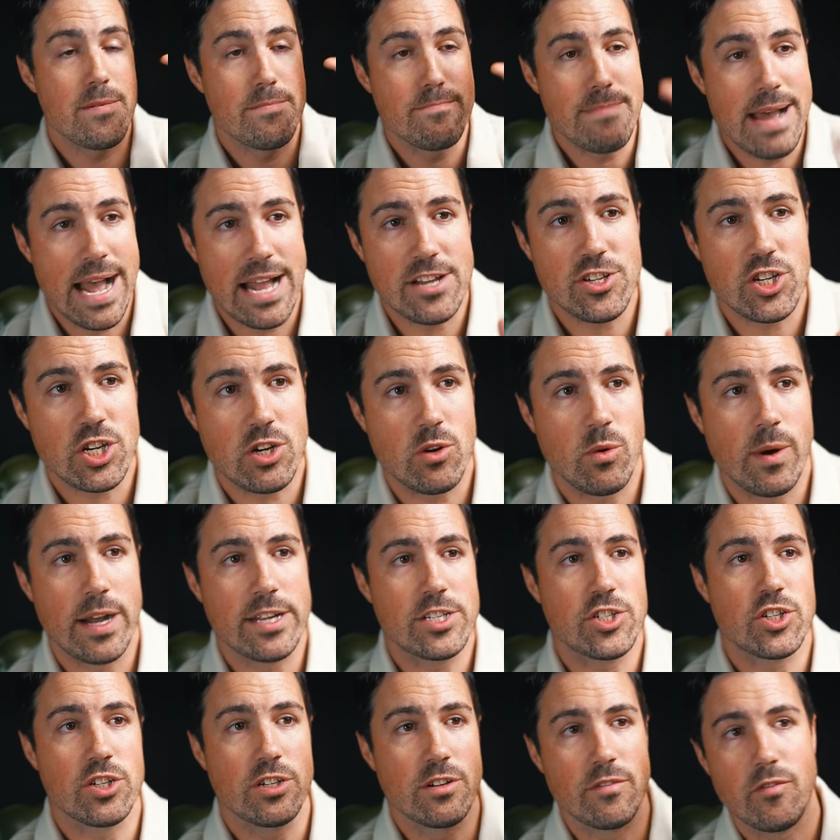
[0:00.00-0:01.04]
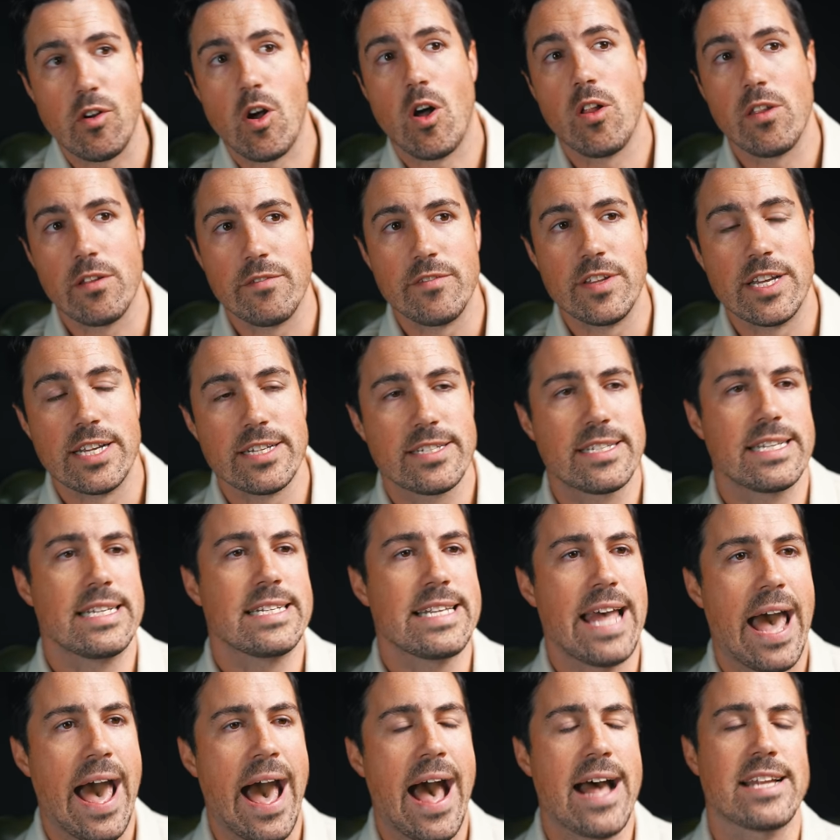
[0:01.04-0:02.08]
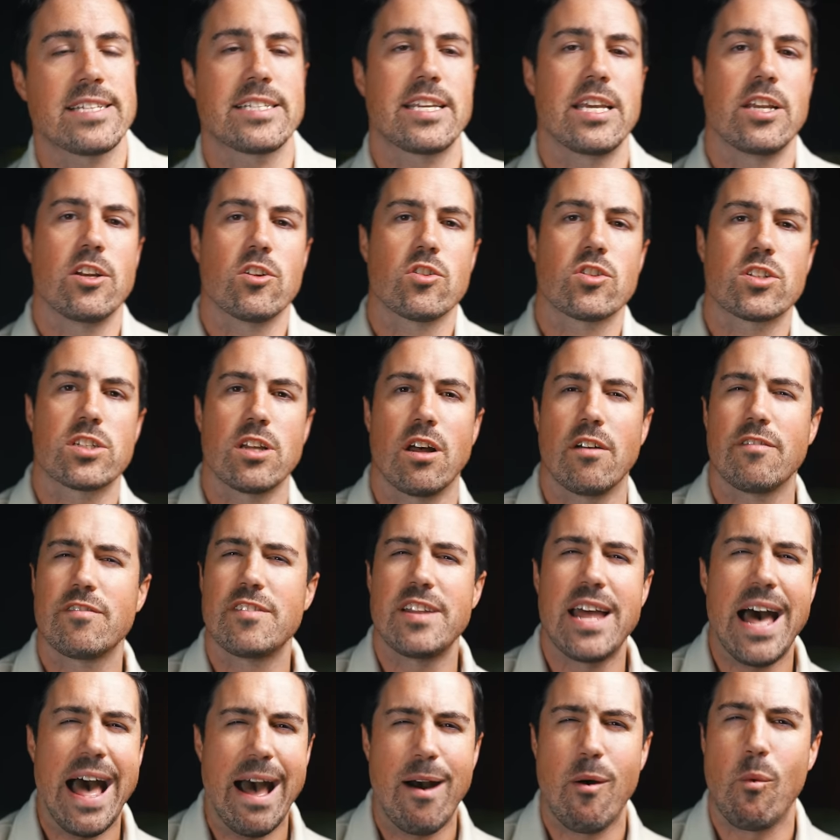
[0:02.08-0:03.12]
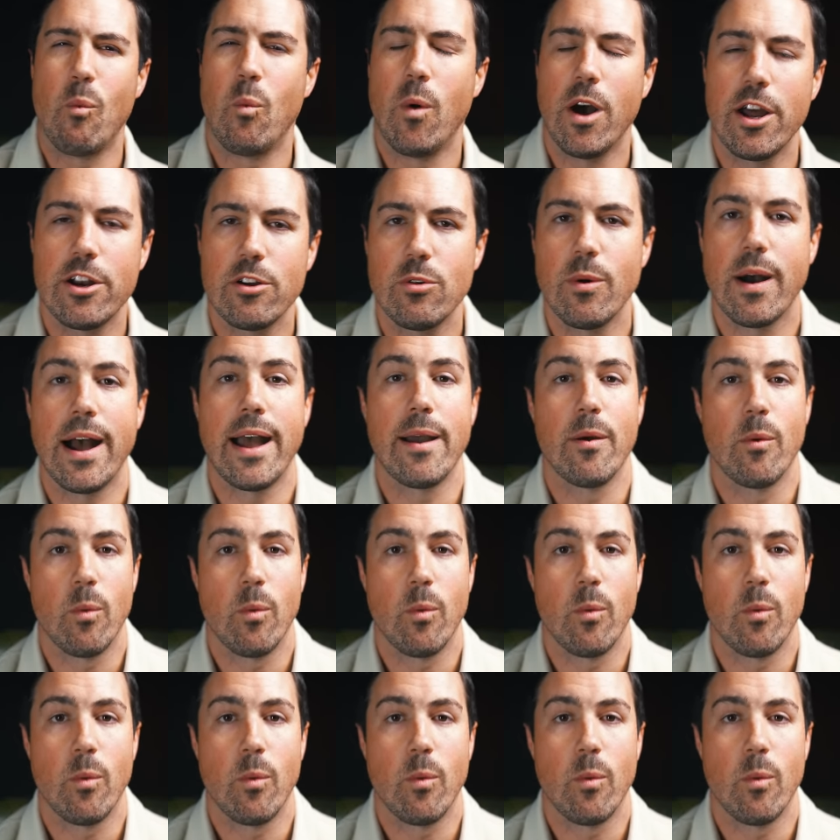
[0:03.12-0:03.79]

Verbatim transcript: the magic question of all of this is asking yourself not what do I